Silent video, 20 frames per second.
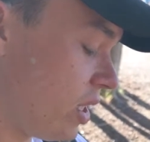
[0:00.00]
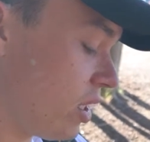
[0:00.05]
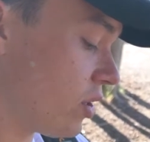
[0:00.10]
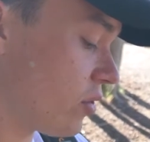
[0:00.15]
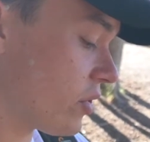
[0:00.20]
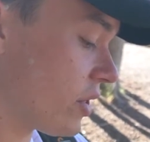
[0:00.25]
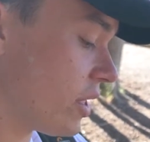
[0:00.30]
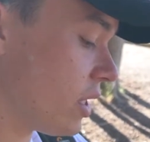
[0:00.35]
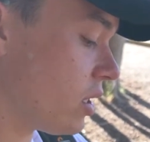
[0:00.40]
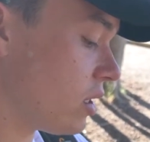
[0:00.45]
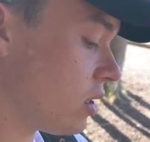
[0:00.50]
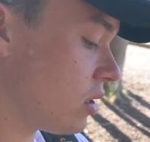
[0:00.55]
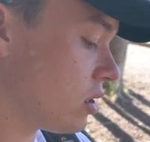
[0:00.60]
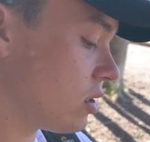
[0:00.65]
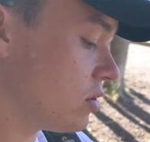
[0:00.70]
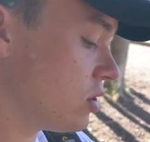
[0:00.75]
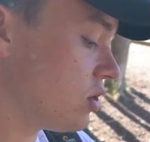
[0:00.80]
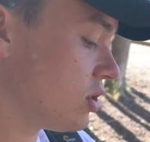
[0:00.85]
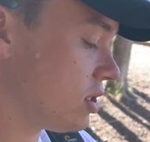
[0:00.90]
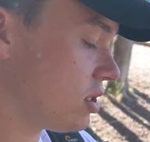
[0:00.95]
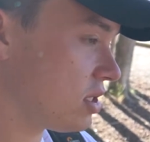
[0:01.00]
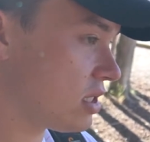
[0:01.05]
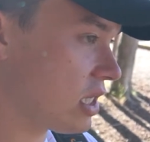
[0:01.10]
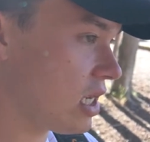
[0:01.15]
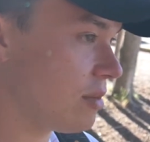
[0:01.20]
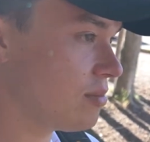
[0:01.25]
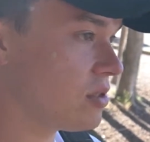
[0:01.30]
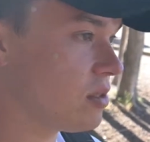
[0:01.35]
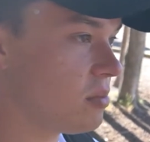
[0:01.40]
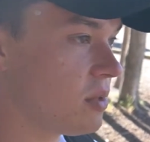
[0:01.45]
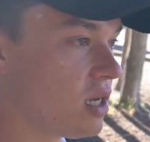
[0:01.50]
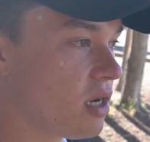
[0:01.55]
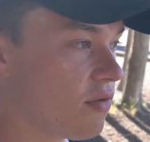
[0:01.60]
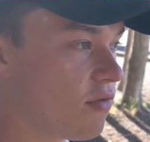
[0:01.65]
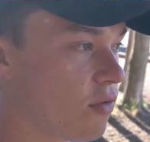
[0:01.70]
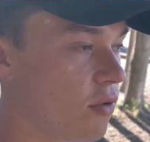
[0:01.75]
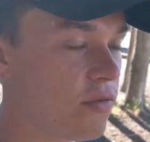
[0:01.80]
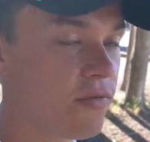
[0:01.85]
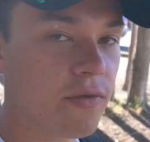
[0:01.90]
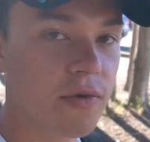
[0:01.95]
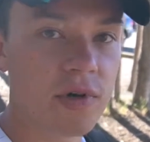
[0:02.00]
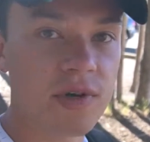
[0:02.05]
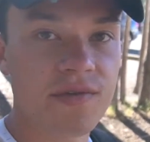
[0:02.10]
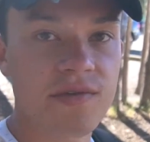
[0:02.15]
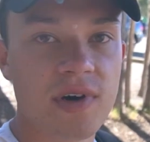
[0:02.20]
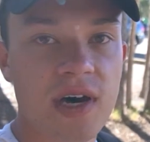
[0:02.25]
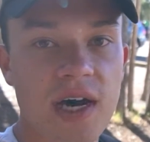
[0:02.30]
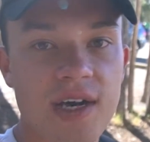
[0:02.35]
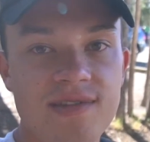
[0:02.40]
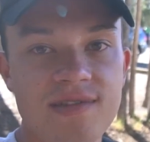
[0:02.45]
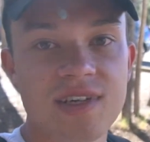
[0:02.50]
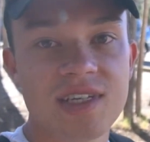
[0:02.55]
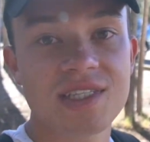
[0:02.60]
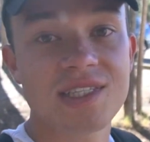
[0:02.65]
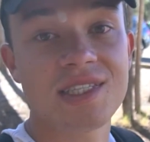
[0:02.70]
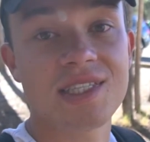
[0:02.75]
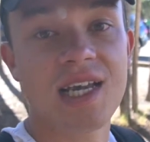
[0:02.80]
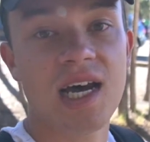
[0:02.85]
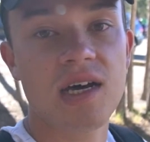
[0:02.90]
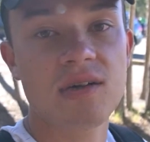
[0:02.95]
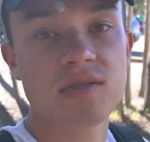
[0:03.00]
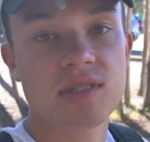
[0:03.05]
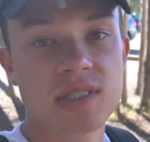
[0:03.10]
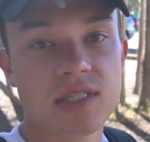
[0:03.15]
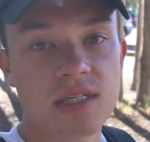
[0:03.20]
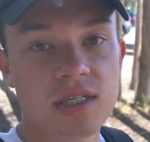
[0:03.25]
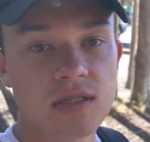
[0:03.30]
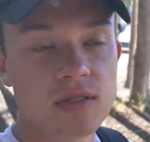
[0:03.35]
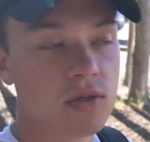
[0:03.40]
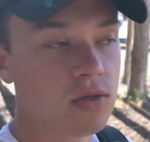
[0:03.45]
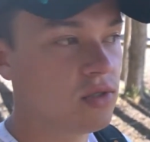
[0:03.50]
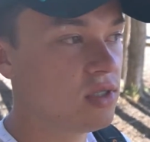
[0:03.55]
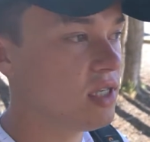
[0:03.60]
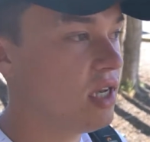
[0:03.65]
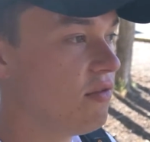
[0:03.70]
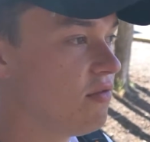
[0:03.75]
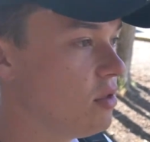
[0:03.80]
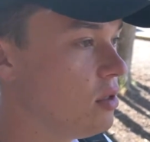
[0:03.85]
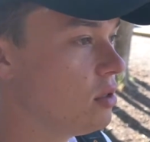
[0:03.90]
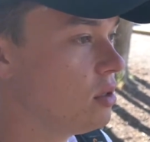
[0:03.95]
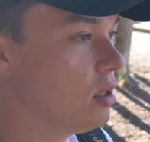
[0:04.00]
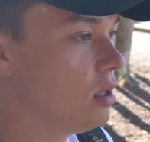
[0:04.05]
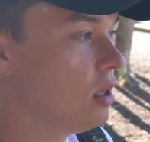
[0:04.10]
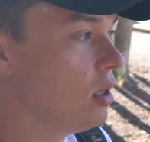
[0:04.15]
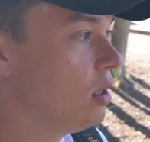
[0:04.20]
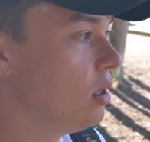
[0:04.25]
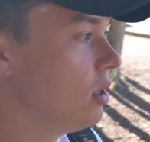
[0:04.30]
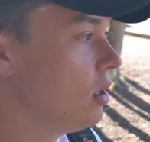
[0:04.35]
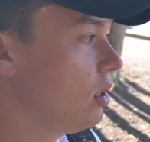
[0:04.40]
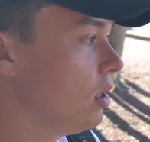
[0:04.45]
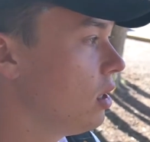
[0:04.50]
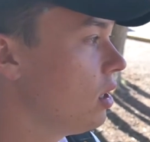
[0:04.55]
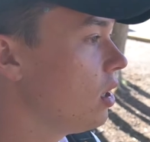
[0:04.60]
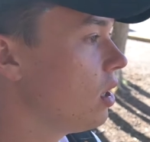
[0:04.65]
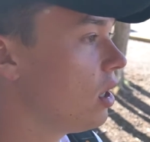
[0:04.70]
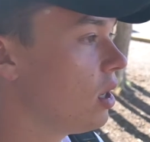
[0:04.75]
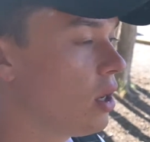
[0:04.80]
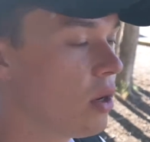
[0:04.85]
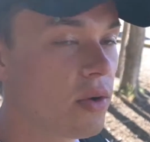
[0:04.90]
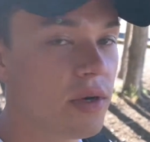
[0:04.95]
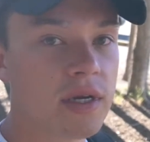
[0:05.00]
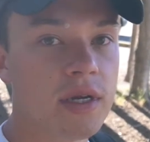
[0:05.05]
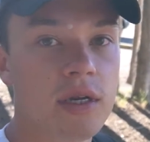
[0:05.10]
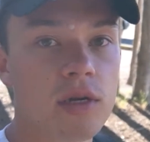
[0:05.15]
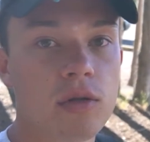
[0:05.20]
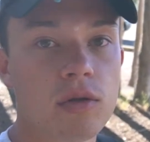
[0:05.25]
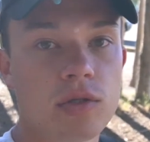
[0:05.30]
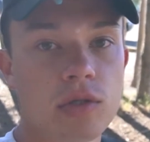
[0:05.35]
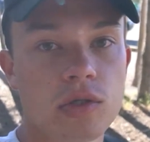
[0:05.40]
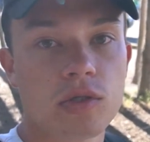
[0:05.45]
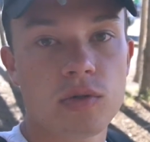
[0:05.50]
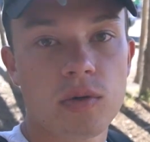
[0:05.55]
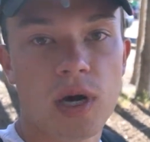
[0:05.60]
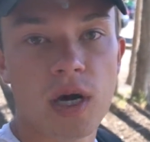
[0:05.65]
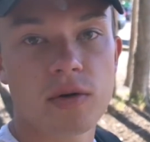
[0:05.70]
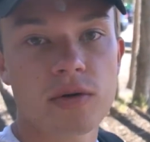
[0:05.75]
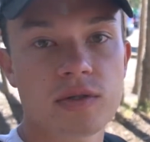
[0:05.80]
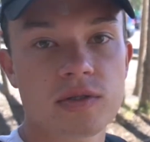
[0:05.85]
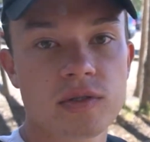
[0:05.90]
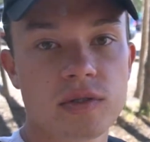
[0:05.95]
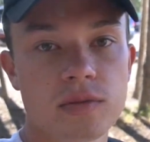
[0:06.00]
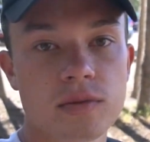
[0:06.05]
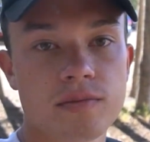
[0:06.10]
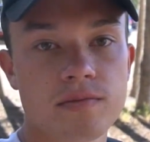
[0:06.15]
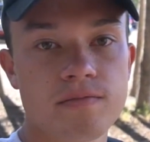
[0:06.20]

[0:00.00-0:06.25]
agreed on an original time to meet at 4:45. It is now 6:07. We're getting close to 2 hours.